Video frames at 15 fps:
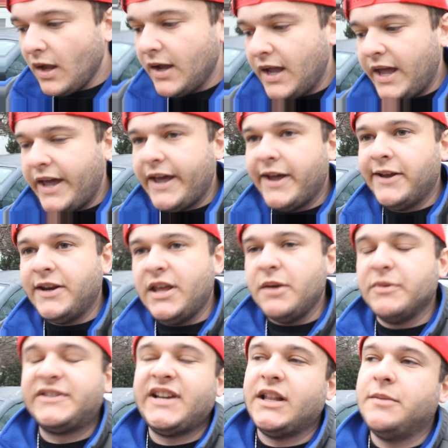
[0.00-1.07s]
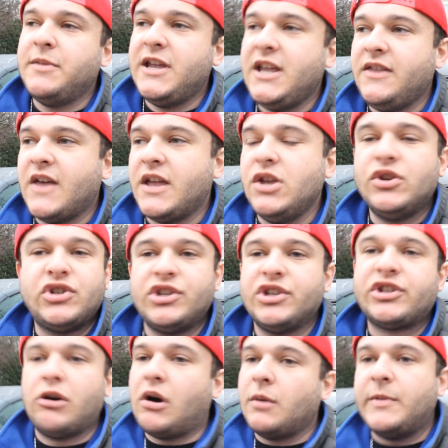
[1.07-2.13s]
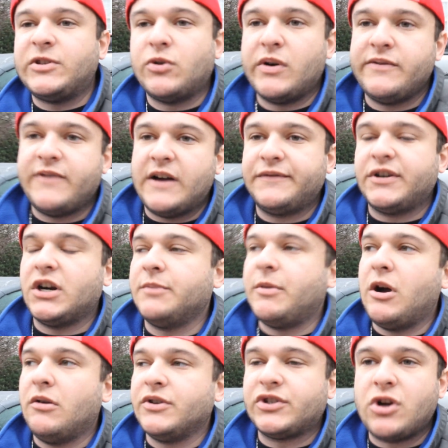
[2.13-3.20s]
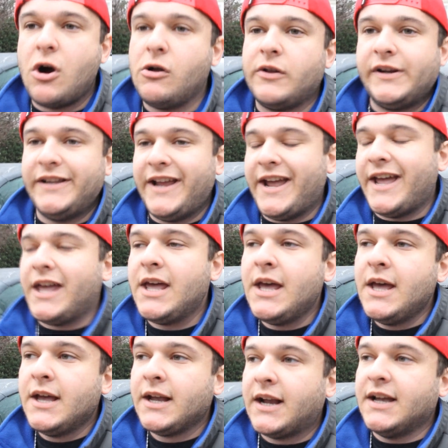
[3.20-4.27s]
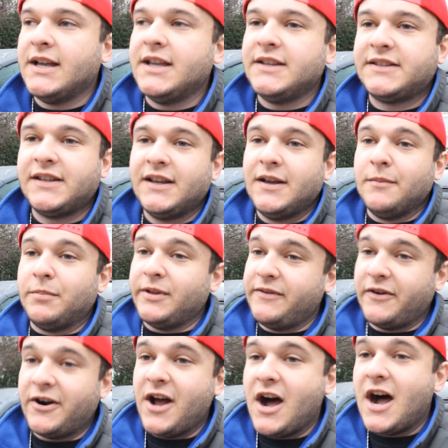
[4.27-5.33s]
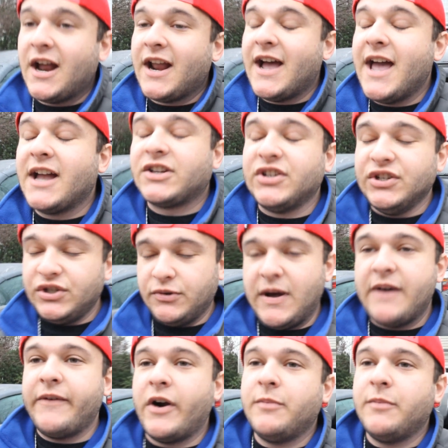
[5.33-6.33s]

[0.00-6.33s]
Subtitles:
and he was telling me that you should just go RB25 turbo and just call it a day, because believe it or not, I actually do have an